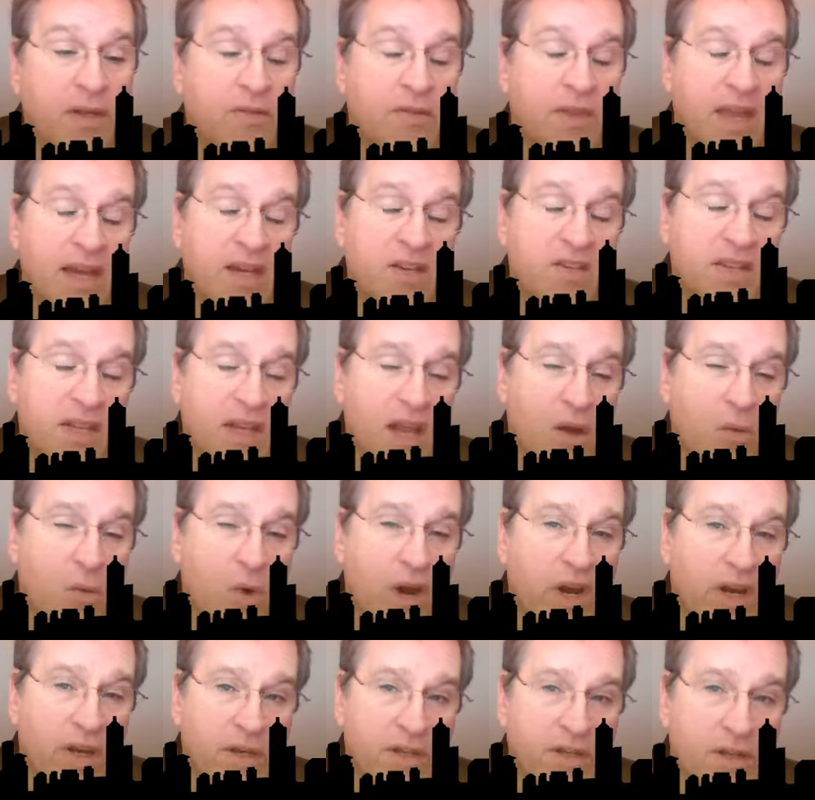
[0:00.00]
Next thing I
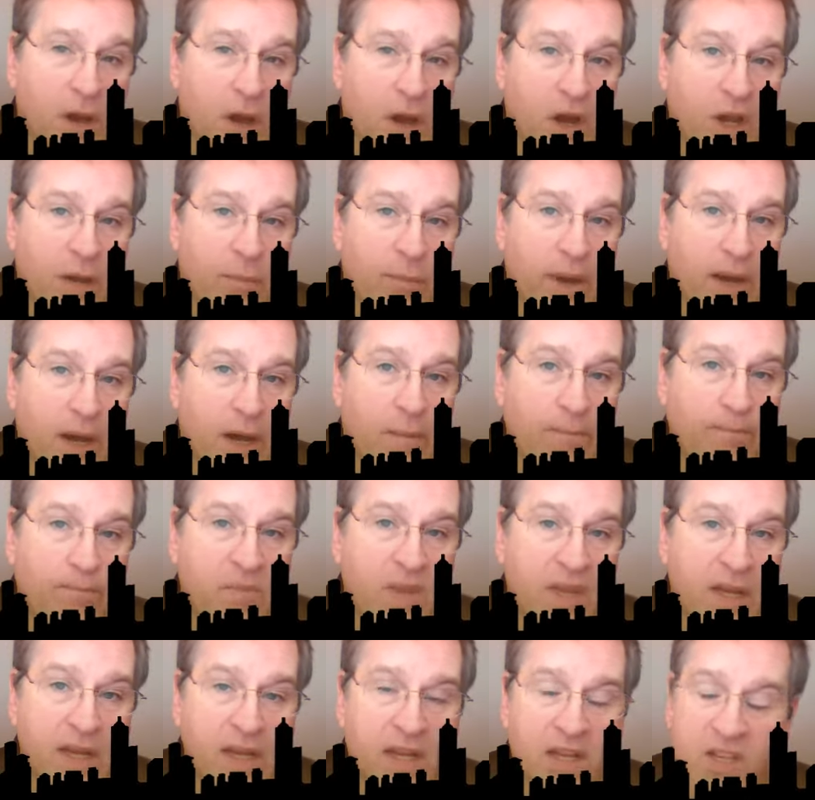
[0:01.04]
wanted to talk about
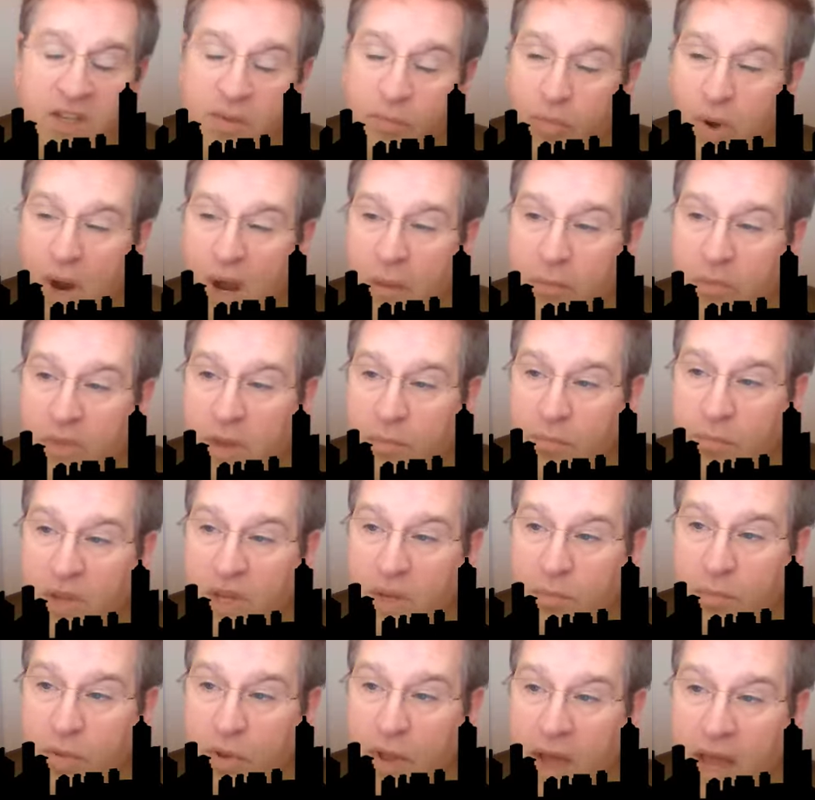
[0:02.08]
is a problem that
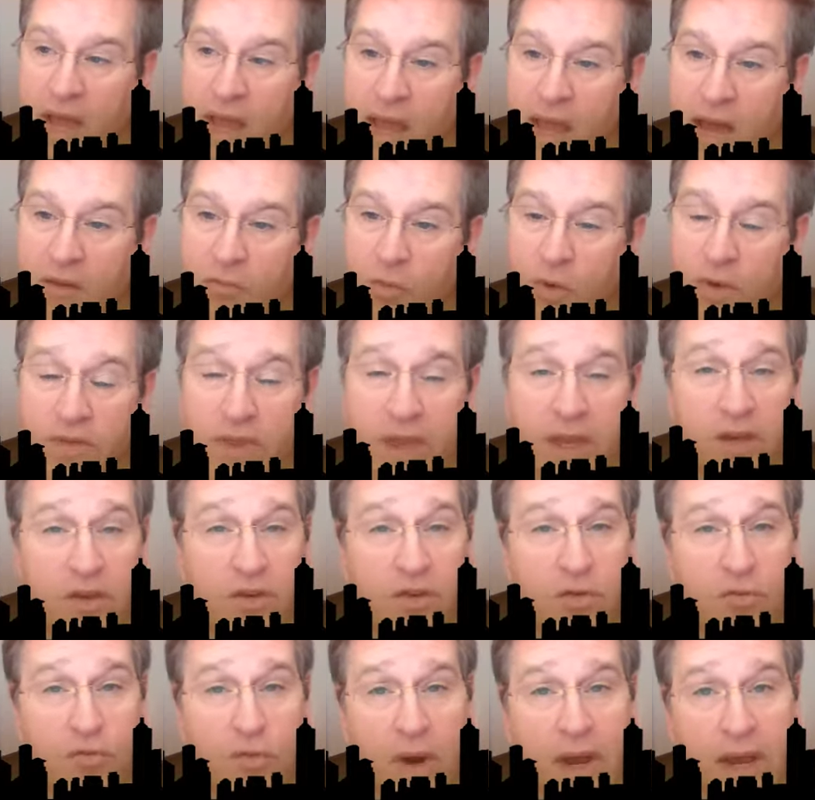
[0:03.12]
people have when they
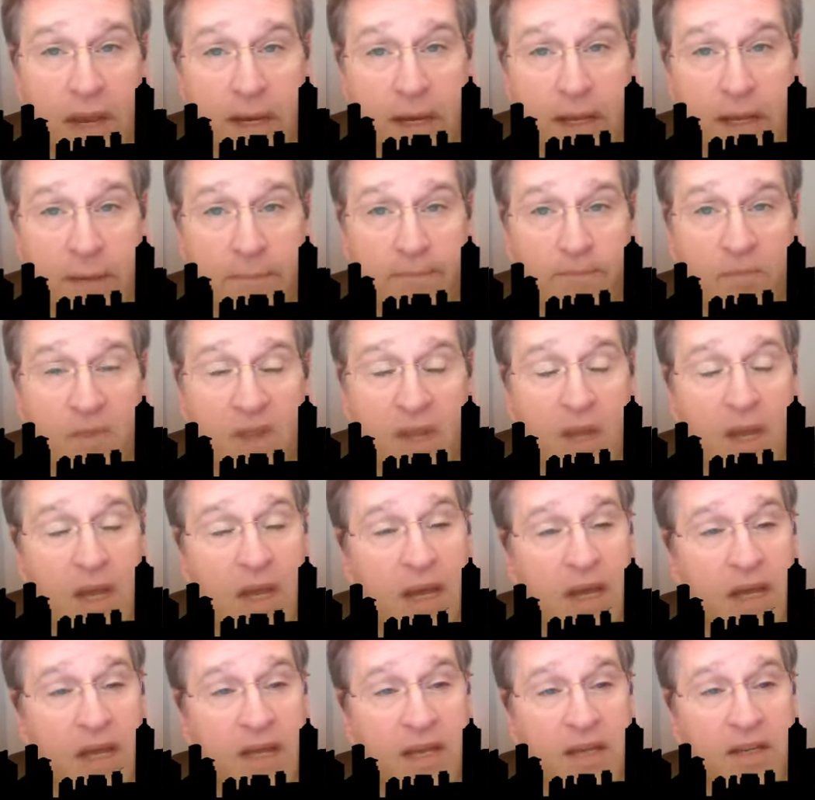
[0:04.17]
do writing.
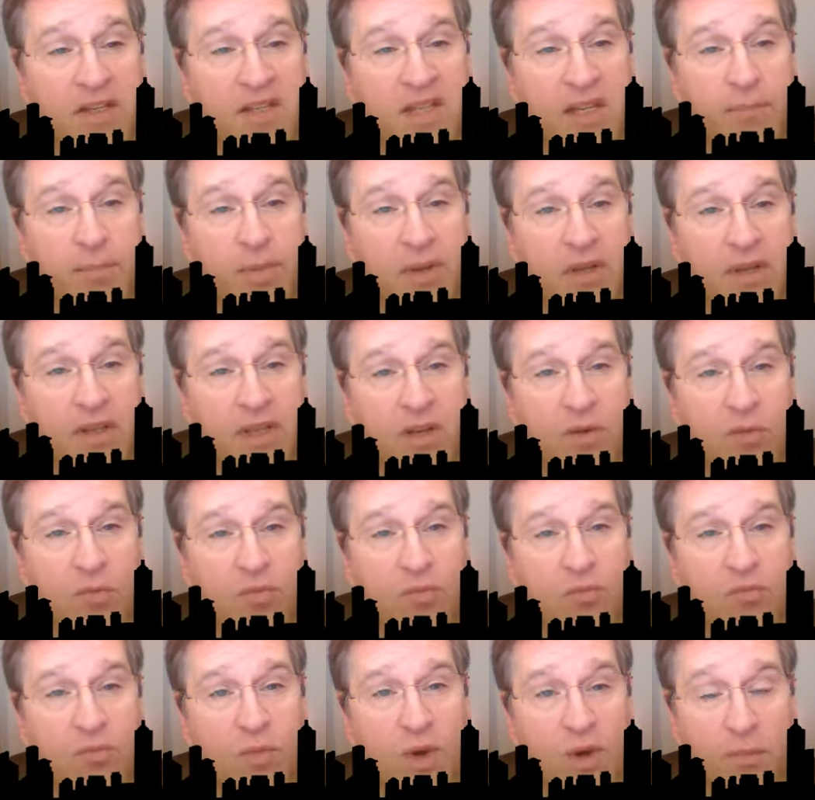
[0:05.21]
Typically,
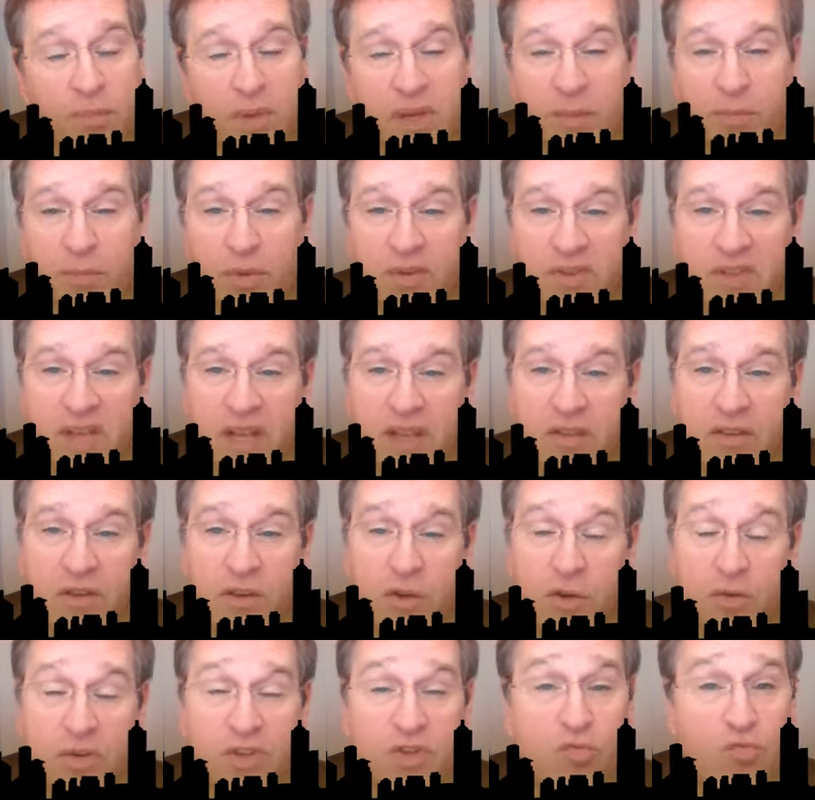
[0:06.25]
what people tend to
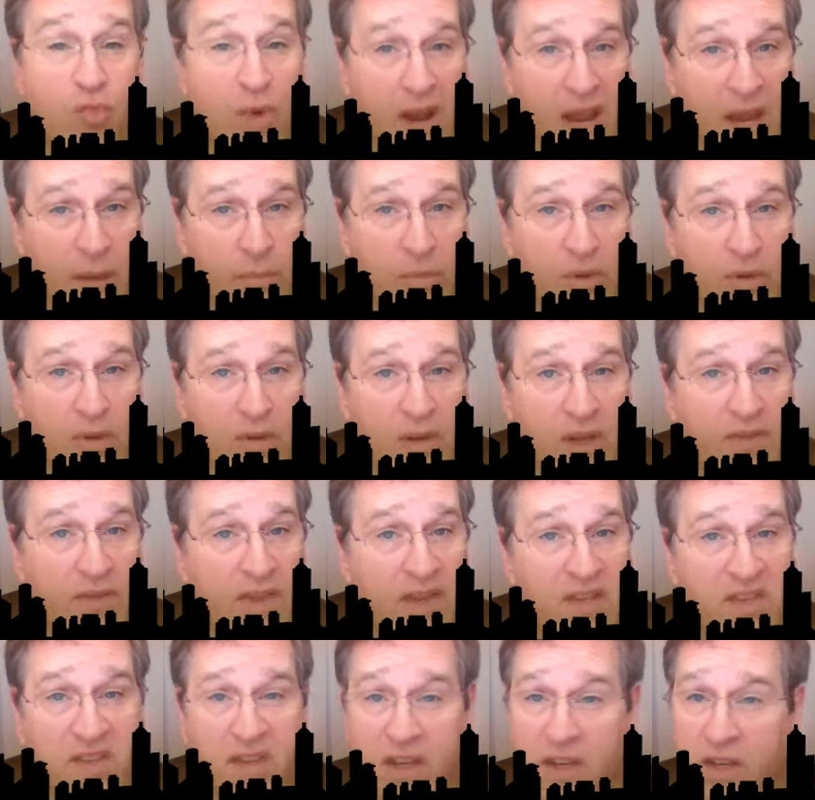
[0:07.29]
do is ramble, and
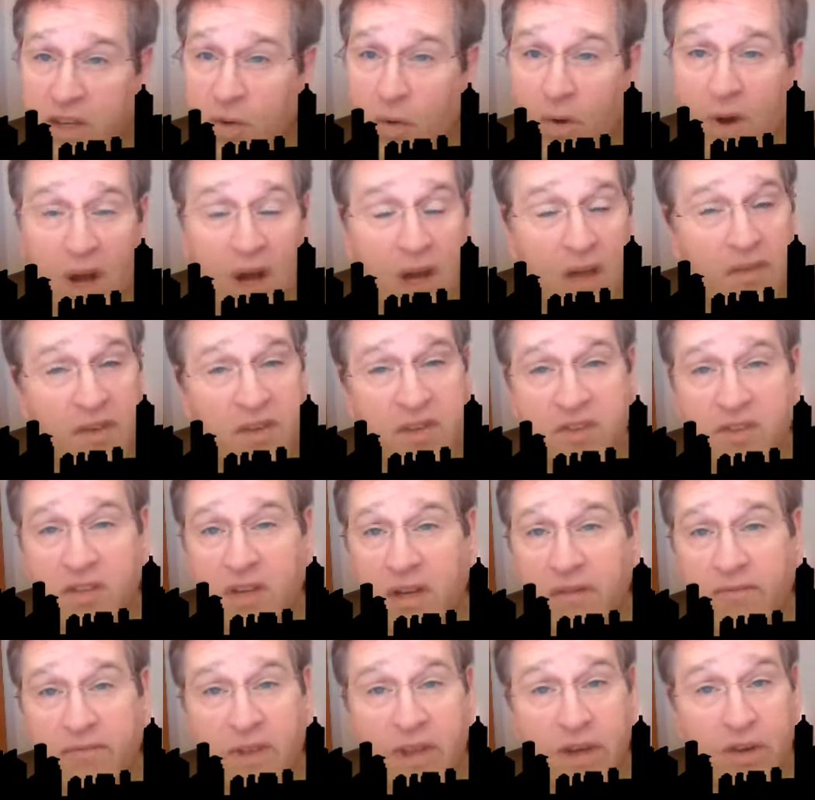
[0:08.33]
they tell you all this
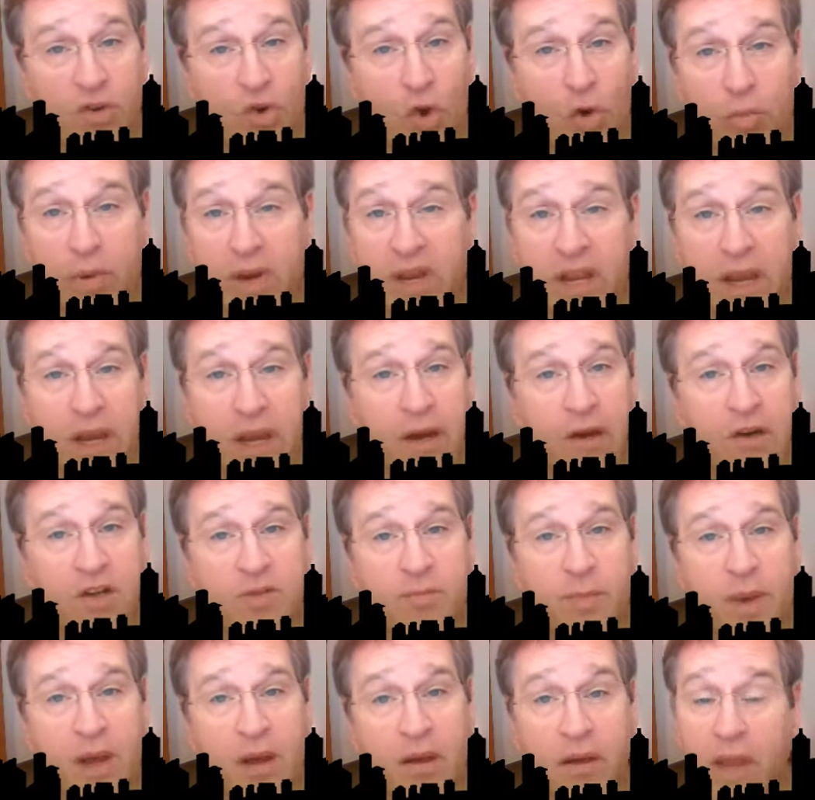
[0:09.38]
stuff that nobody
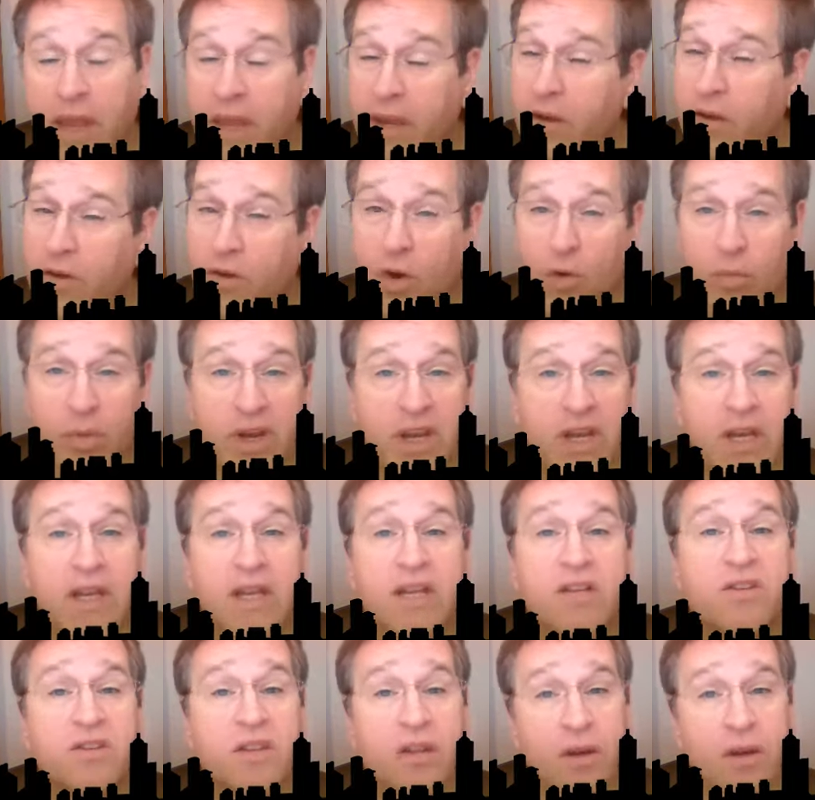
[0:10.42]
cares about and nobody needs